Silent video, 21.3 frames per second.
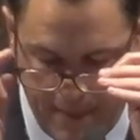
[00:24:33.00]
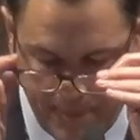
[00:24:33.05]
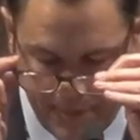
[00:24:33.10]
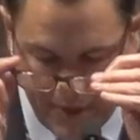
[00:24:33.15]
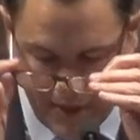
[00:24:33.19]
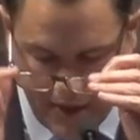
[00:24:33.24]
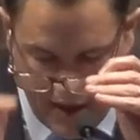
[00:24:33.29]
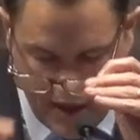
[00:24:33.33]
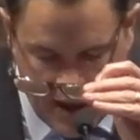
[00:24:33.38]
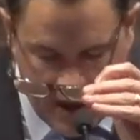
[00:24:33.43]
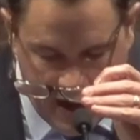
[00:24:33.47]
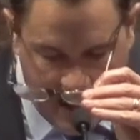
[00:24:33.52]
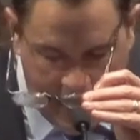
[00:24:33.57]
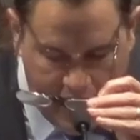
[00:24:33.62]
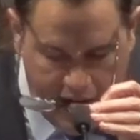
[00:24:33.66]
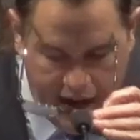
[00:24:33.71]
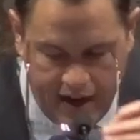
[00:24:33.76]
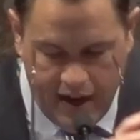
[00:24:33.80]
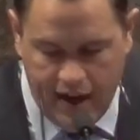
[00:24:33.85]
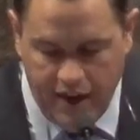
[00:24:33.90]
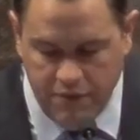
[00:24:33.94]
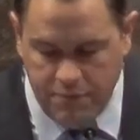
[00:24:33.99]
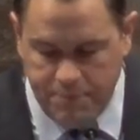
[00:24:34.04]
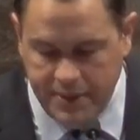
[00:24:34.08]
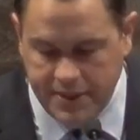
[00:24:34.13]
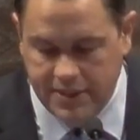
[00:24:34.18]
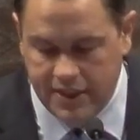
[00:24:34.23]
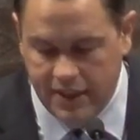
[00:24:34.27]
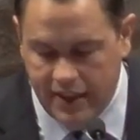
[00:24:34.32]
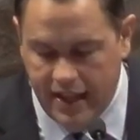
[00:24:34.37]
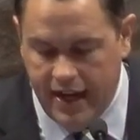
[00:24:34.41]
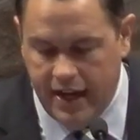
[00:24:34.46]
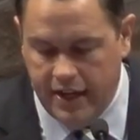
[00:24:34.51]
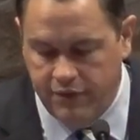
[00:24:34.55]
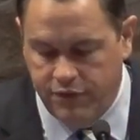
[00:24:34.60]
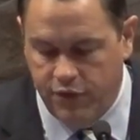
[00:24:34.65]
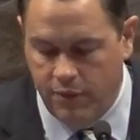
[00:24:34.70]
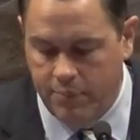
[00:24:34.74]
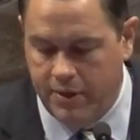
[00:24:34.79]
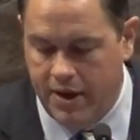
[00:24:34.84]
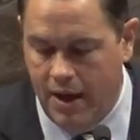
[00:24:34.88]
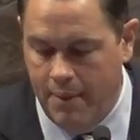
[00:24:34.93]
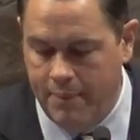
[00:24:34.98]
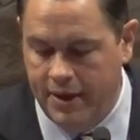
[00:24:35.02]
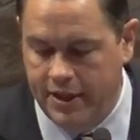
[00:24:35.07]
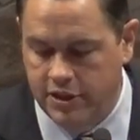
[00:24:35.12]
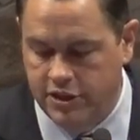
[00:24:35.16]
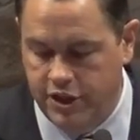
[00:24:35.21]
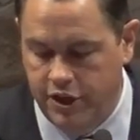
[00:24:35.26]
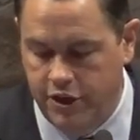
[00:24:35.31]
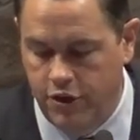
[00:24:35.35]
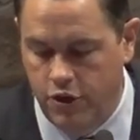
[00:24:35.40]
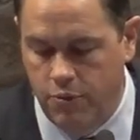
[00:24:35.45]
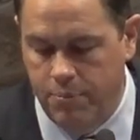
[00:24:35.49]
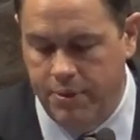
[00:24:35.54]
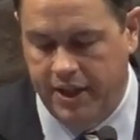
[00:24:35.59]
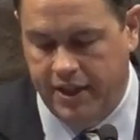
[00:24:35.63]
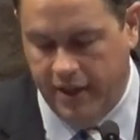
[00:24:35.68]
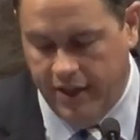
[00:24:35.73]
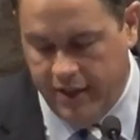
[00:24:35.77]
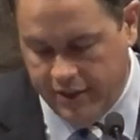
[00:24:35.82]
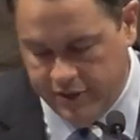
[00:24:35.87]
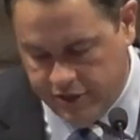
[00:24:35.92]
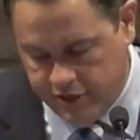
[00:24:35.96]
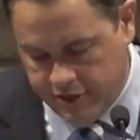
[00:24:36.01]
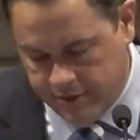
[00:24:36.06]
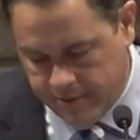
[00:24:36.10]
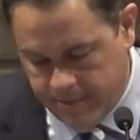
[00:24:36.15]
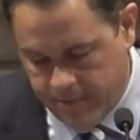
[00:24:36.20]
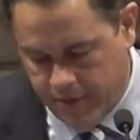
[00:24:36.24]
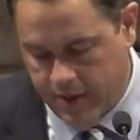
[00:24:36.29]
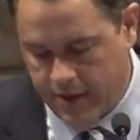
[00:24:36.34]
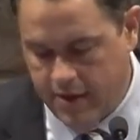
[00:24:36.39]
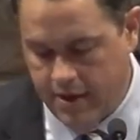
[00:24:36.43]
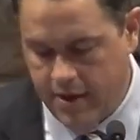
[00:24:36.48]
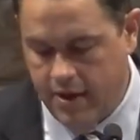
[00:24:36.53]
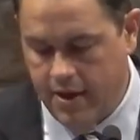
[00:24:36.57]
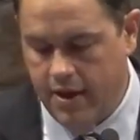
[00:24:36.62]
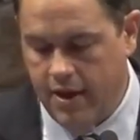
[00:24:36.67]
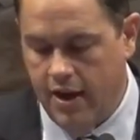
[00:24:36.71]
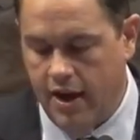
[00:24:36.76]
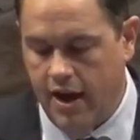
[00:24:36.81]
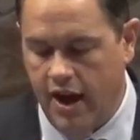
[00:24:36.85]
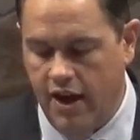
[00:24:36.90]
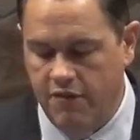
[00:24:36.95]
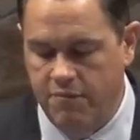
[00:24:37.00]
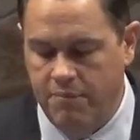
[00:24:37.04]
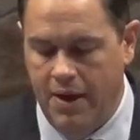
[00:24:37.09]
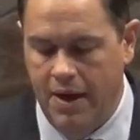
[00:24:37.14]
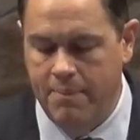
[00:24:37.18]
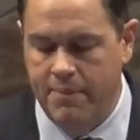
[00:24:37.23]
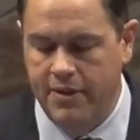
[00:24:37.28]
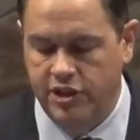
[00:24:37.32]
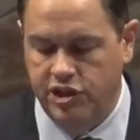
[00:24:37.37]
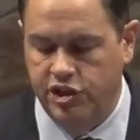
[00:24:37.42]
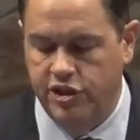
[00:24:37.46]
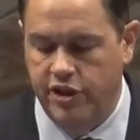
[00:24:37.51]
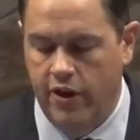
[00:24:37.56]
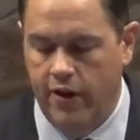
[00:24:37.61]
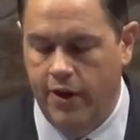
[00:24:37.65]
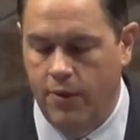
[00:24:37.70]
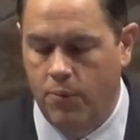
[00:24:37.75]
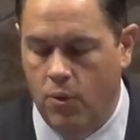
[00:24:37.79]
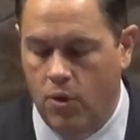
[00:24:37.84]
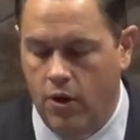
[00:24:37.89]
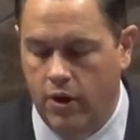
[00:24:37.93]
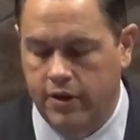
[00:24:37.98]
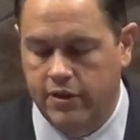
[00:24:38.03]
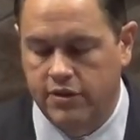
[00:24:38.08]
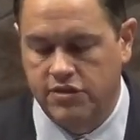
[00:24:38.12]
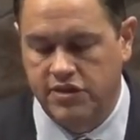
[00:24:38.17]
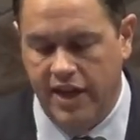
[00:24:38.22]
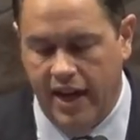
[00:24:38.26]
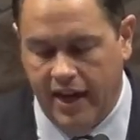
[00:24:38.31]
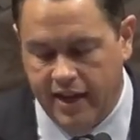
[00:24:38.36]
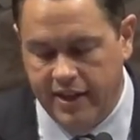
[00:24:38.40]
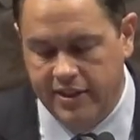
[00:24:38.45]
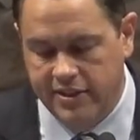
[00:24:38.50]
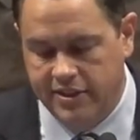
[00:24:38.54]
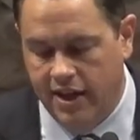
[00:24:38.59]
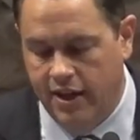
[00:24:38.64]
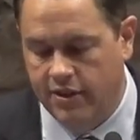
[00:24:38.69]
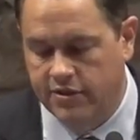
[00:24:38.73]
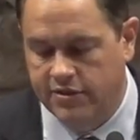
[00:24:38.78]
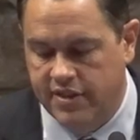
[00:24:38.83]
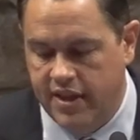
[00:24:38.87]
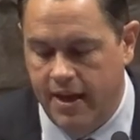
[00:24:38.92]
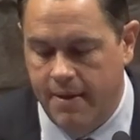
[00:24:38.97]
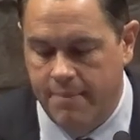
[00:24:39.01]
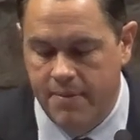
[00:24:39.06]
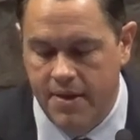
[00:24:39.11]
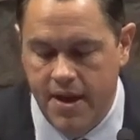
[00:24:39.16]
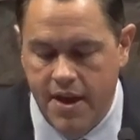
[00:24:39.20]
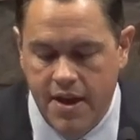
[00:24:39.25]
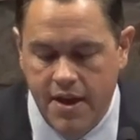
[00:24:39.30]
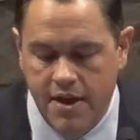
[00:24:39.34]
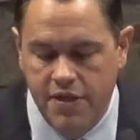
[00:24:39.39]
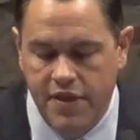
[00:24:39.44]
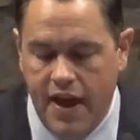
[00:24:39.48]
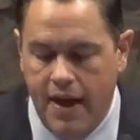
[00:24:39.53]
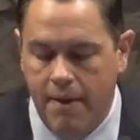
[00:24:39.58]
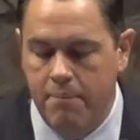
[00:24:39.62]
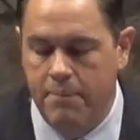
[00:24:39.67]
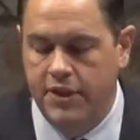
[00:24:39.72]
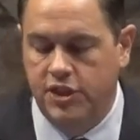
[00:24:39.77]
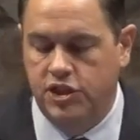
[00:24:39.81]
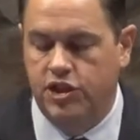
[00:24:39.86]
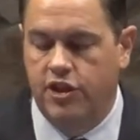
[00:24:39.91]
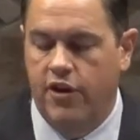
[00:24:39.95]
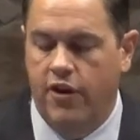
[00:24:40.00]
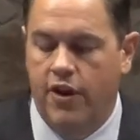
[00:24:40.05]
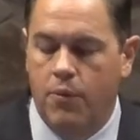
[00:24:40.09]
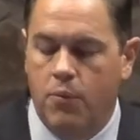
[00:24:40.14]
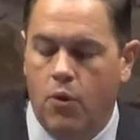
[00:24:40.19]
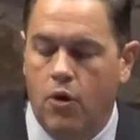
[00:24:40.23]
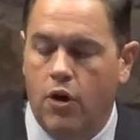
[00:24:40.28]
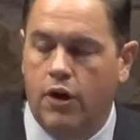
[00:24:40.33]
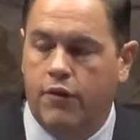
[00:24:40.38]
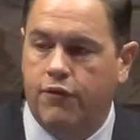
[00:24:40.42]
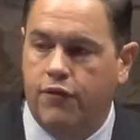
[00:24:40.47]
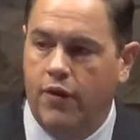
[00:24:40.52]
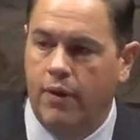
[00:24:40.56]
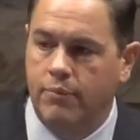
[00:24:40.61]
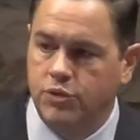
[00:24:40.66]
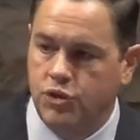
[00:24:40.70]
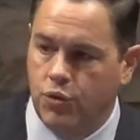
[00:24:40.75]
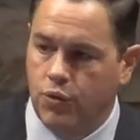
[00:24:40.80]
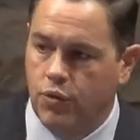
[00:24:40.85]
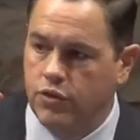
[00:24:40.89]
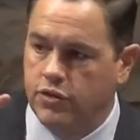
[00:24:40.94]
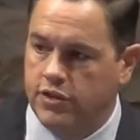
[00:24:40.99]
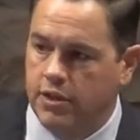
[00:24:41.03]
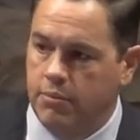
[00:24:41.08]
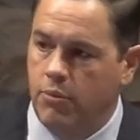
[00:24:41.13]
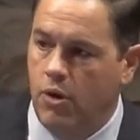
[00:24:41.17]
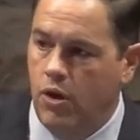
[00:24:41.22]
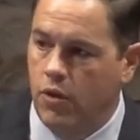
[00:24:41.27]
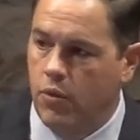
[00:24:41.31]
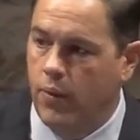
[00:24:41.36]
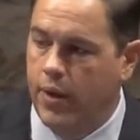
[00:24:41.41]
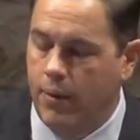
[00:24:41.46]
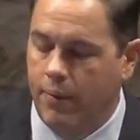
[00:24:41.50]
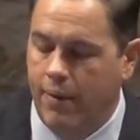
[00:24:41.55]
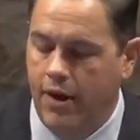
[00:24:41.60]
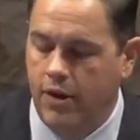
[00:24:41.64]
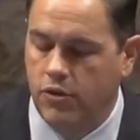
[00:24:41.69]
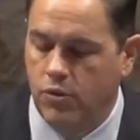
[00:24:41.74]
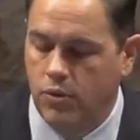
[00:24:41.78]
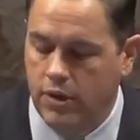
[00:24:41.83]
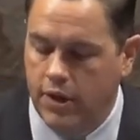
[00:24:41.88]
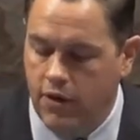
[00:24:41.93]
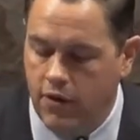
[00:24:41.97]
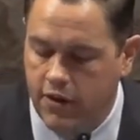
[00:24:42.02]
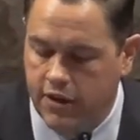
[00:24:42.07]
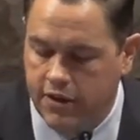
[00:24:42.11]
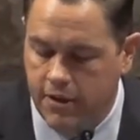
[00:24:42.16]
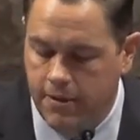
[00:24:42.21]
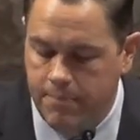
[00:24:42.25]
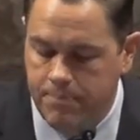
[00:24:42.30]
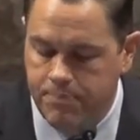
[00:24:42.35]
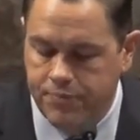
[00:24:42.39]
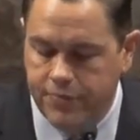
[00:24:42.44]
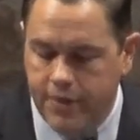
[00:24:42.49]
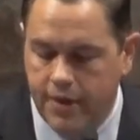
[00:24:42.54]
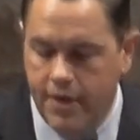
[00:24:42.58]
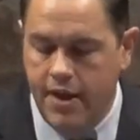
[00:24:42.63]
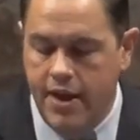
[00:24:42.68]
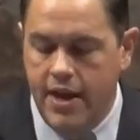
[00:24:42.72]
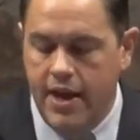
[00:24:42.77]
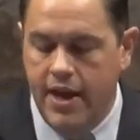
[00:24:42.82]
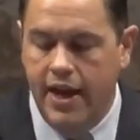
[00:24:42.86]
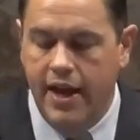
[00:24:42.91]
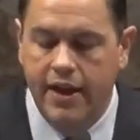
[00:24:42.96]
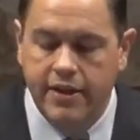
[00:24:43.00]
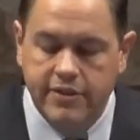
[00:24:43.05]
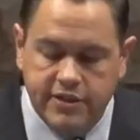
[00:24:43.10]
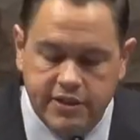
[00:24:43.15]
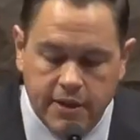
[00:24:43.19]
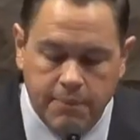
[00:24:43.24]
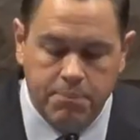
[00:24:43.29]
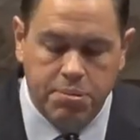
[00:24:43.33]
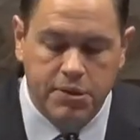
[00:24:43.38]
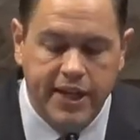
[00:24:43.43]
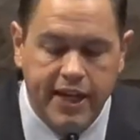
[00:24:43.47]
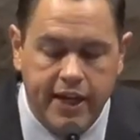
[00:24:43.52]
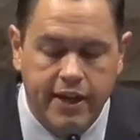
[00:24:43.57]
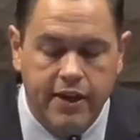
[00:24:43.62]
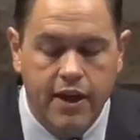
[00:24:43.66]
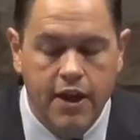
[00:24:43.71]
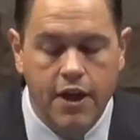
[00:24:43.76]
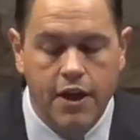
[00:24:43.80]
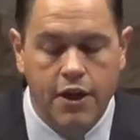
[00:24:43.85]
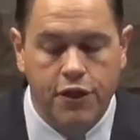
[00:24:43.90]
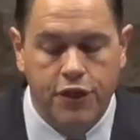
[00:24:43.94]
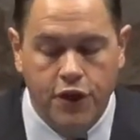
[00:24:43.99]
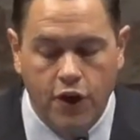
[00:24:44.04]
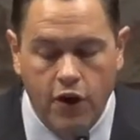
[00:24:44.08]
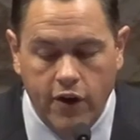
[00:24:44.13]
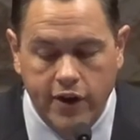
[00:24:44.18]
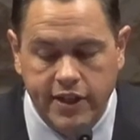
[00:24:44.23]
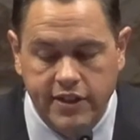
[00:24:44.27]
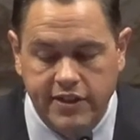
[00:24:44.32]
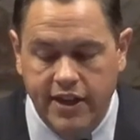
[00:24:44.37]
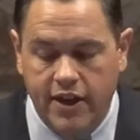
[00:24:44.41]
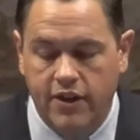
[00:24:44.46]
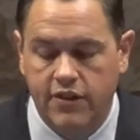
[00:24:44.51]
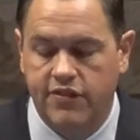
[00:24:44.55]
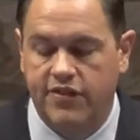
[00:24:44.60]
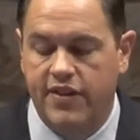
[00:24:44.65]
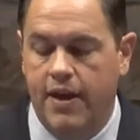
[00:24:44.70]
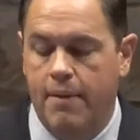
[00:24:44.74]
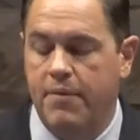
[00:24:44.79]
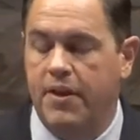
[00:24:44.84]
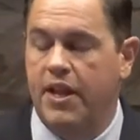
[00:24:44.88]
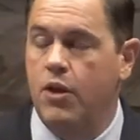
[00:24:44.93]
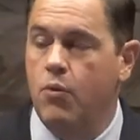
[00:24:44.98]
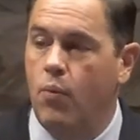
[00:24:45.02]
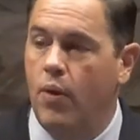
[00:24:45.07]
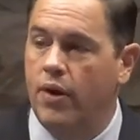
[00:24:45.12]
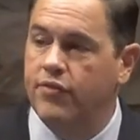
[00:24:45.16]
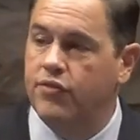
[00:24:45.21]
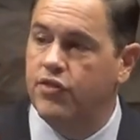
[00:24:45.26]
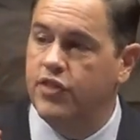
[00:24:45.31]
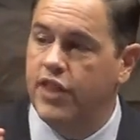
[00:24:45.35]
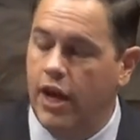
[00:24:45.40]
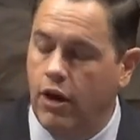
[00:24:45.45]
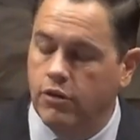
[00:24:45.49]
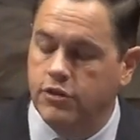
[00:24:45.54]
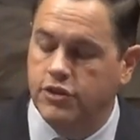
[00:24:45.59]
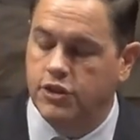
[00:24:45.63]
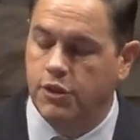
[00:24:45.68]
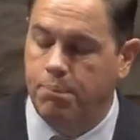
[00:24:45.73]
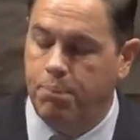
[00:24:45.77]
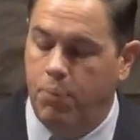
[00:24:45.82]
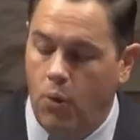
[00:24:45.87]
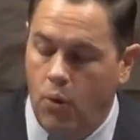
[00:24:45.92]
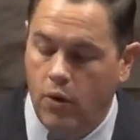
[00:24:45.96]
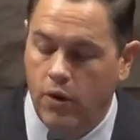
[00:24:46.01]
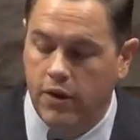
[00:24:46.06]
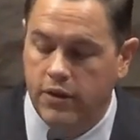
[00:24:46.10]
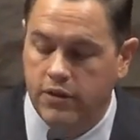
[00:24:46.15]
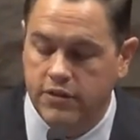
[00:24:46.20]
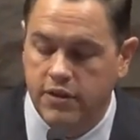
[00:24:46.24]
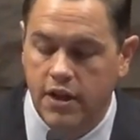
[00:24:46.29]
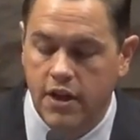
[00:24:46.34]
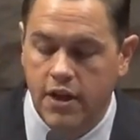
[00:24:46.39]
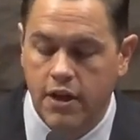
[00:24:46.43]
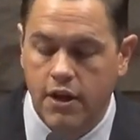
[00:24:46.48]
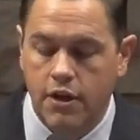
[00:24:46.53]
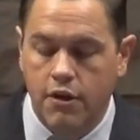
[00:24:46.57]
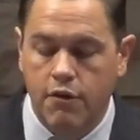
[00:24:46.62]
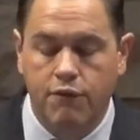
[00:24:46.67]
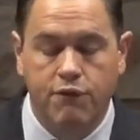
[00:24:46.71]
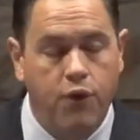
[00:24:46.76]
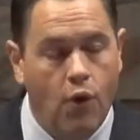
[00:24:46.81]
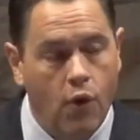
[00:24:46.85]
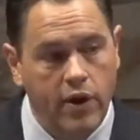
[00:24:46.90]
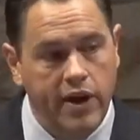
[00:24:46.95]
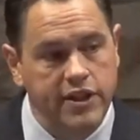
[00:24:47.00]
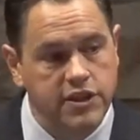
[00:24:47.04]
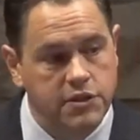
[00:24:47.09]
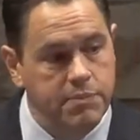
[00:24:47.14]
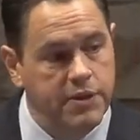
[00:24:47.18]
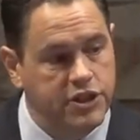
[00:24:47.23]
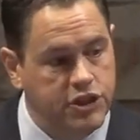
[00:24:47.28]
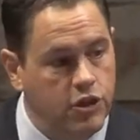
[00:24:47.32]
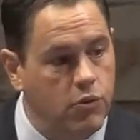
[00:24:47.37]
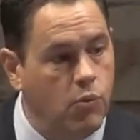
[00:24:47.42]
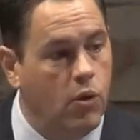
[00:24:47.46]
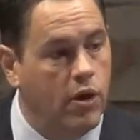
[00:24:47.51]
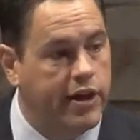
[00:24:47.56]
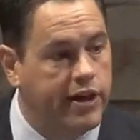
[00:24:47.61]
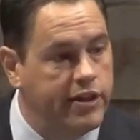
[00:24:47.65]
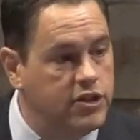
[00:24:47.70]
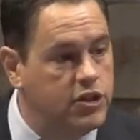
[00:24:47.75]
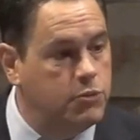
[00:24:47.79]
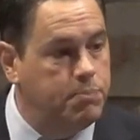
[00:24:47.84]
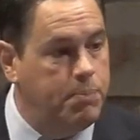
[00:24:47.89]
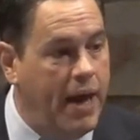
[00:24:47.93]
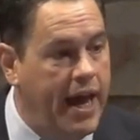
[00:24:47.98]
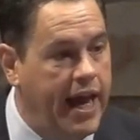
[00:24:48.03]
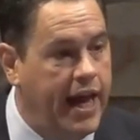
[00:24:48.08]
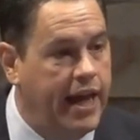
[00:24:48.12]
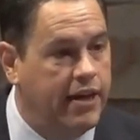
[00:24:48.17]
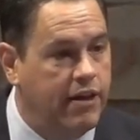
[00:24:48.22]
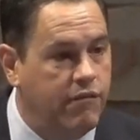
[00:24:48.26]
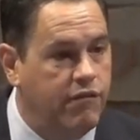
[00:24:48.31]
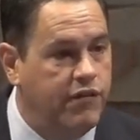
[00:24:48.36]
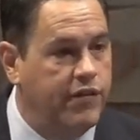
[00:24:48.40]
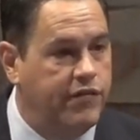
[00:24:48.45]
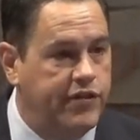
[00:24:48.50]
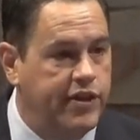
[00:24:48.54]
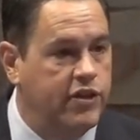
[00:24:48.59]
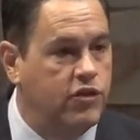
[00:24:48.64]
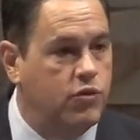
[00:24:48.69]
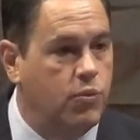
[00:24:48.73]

I've been delayed from coming to you because of my missionary work. Second, he tells them, that missionary work from Jerusalem all the way around to Illyricum is complete. Third, he tells them that he wants their support for his mission work in Spain in 1524.